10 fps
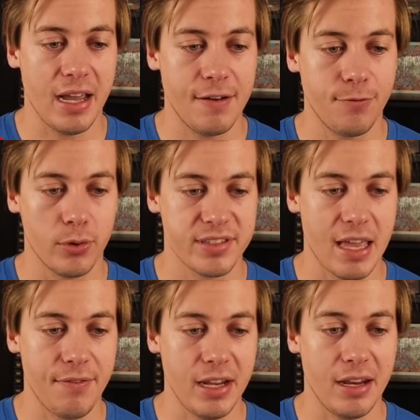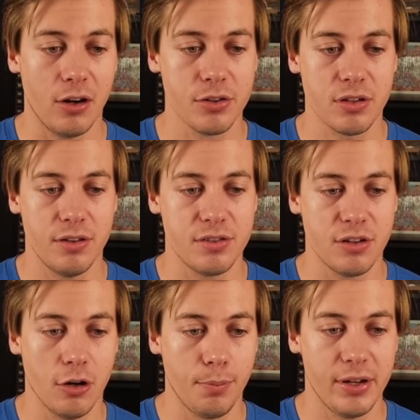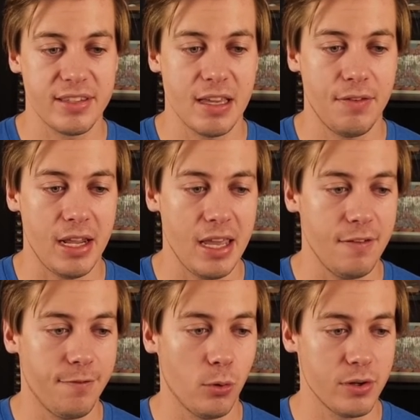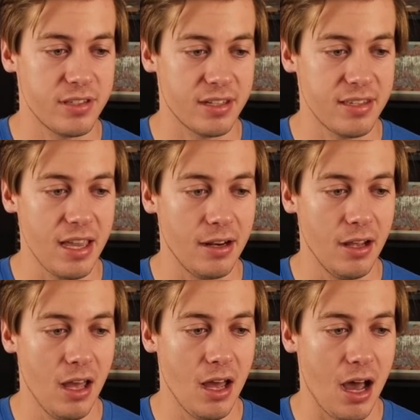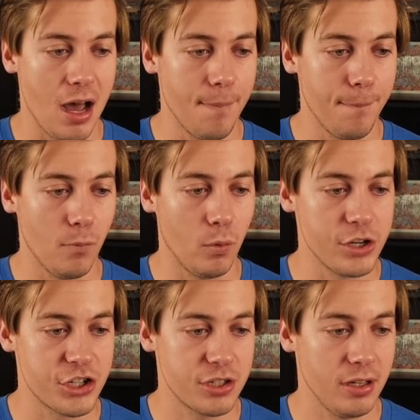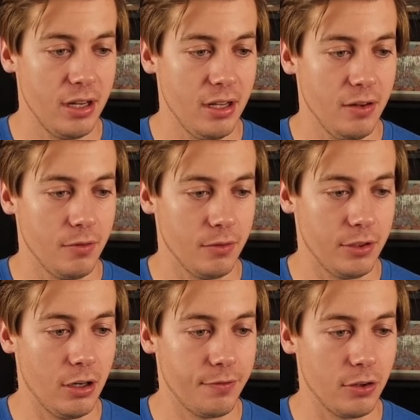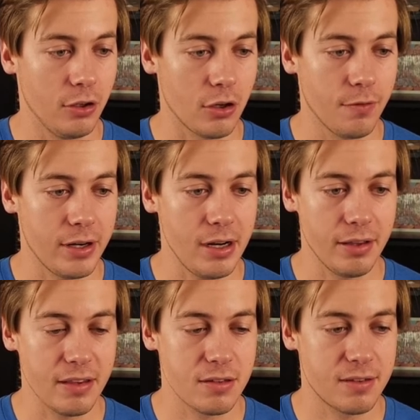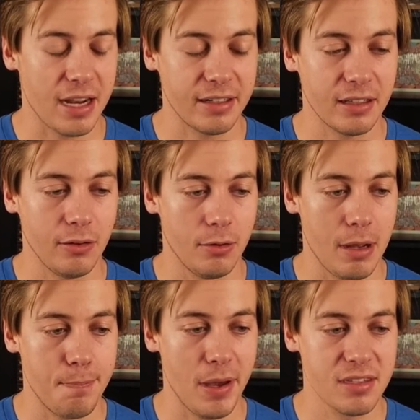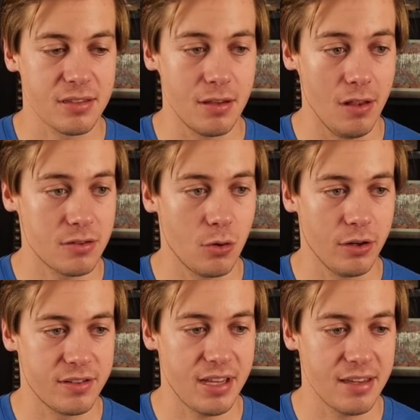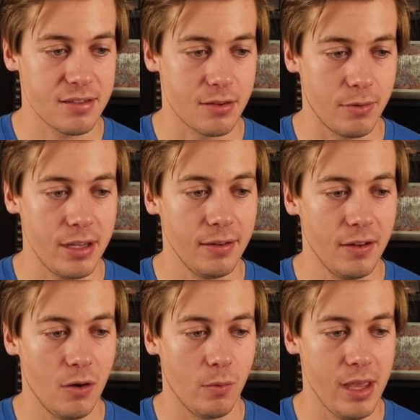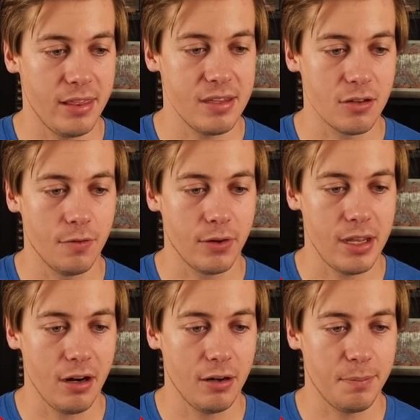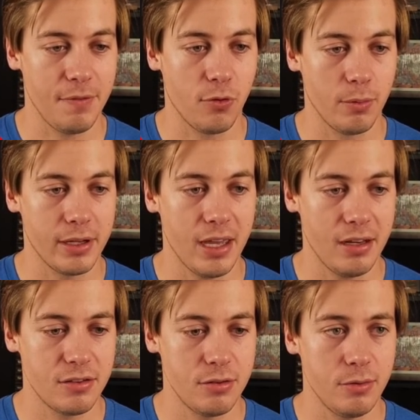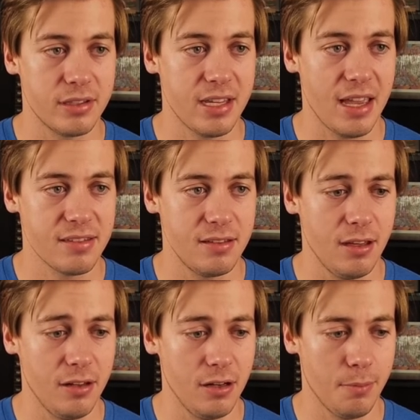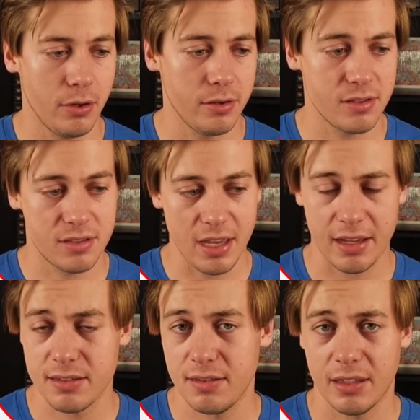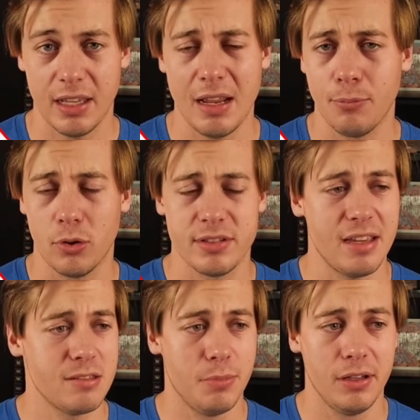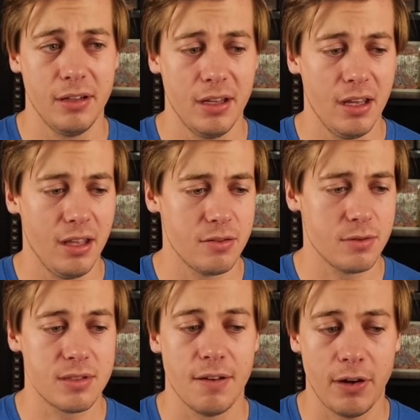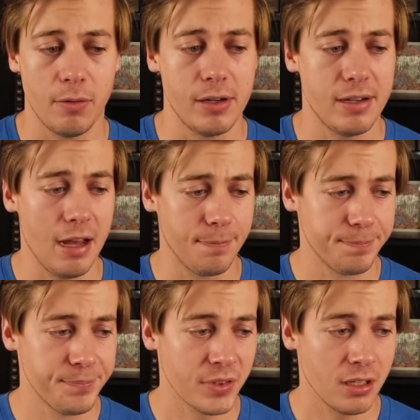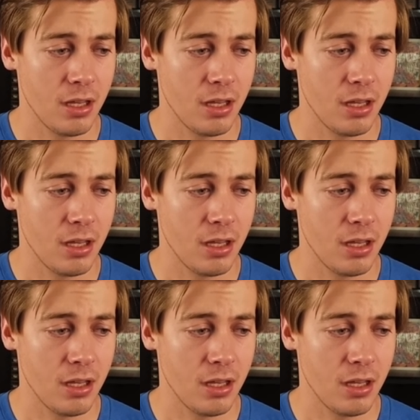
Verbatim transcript: eight nine four seven and also zero point seven eight four six eight, um, which, you know, if you look over here, that's technically one of my best scores. Test three, we had these over here before we get into test number six. And I had more tests, but this was stuff I written down.